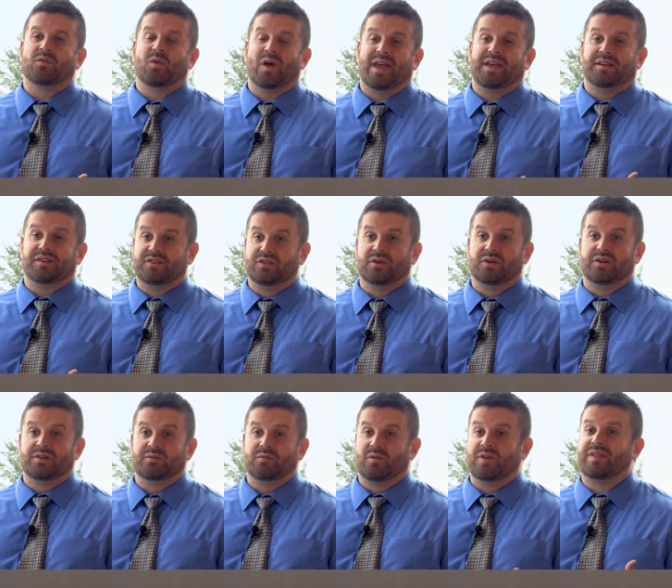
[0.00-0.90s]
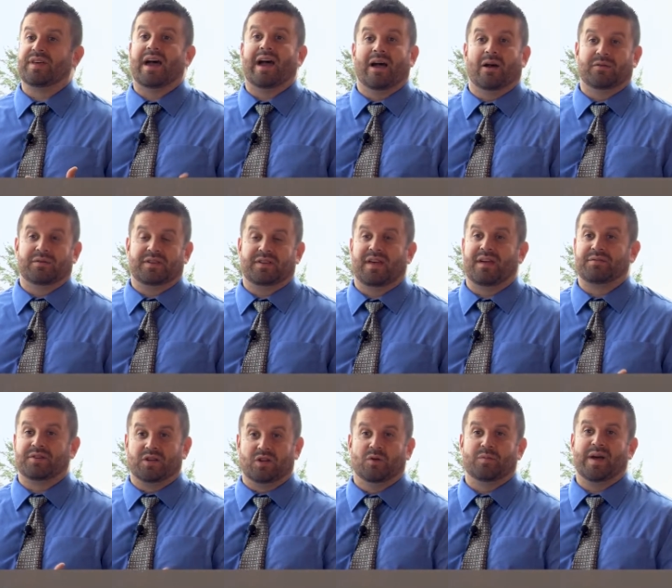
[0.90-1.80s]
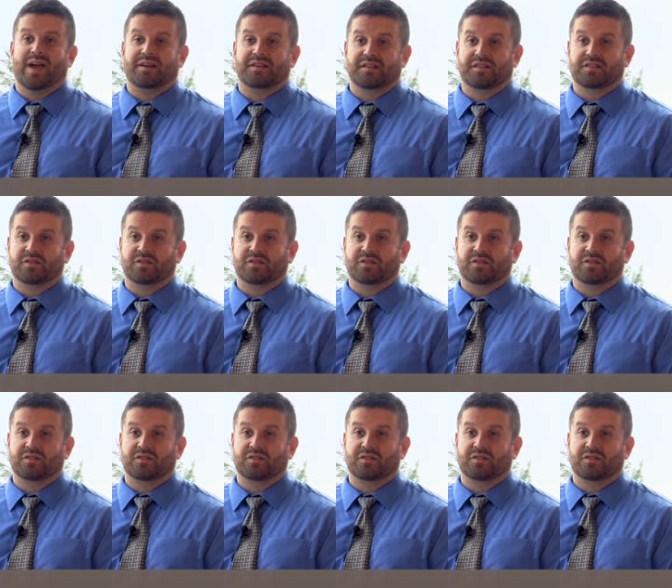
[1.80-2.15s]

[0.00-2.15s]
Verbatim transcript: a way to do it without having to go back to